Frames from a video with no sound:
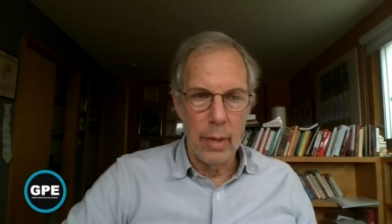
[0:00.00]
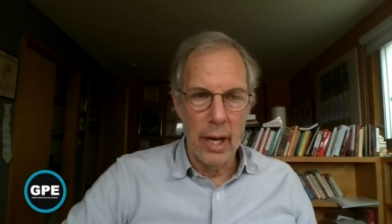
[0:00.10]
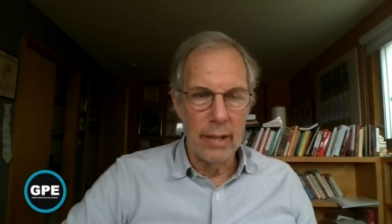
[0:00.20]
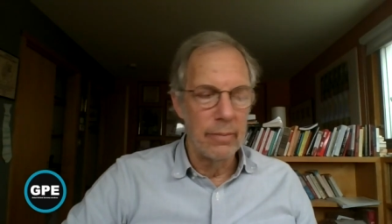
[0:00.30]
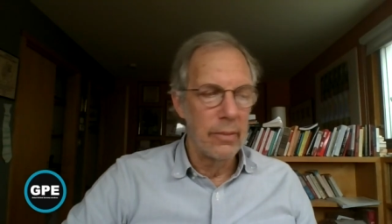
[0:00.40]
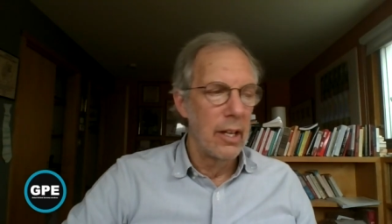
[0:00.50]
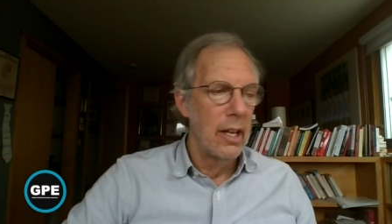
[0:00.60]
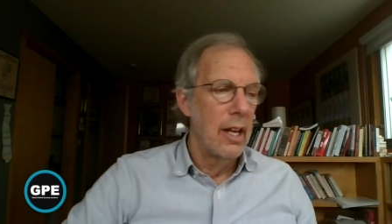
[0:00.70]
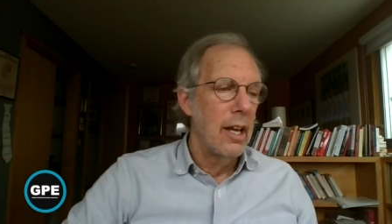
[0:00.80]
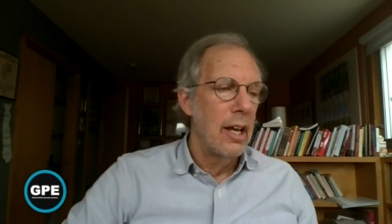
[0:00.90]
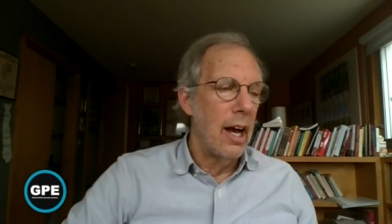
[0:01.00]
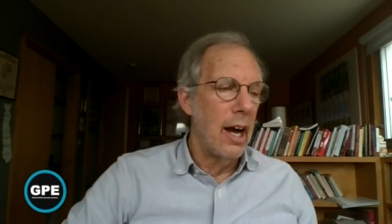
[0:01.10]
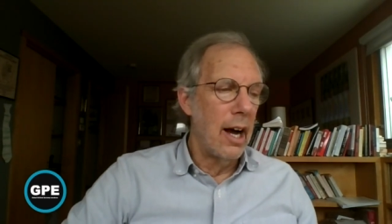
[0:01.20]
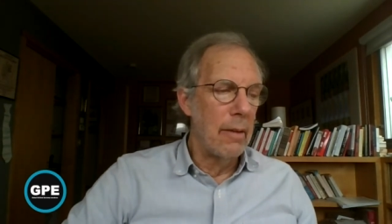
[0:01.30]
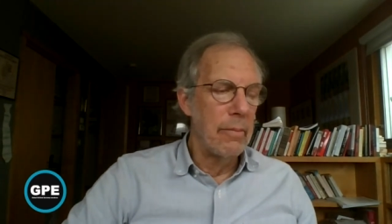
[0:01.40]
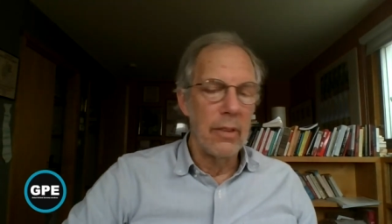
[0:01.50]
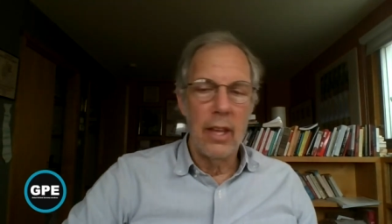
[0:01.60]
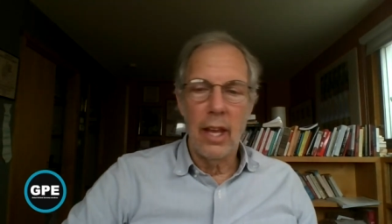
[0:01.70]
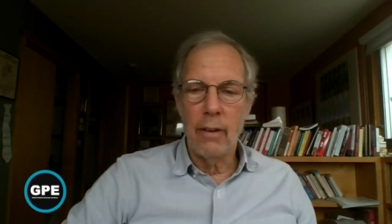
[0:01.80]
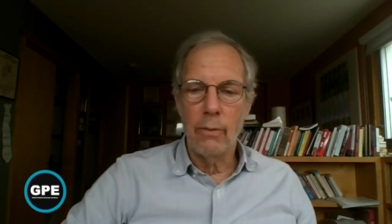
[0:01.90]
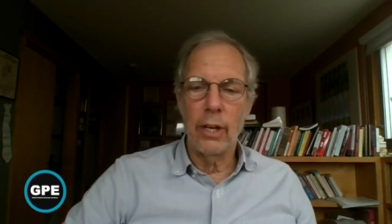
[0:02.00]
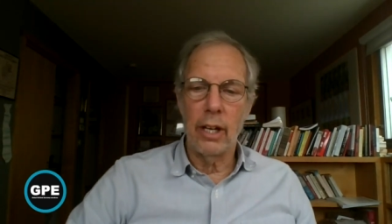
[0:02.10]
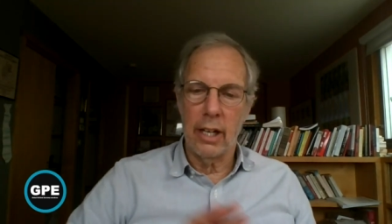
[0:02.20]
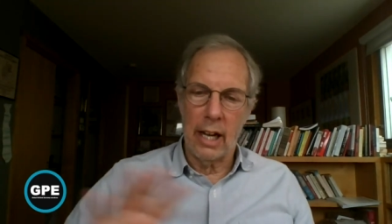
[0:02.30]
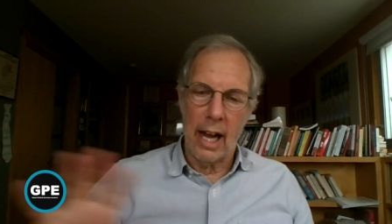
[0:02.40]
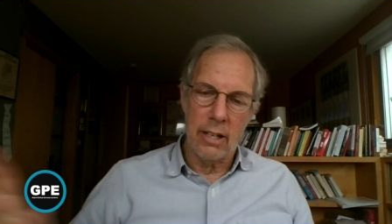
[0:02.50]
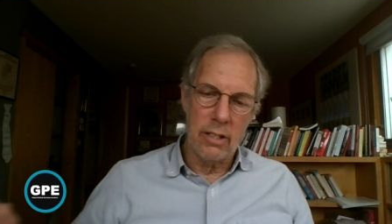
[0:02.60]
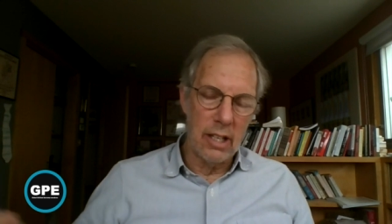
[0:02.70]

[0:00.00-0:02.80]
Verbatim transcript: mine. Um, and we asked,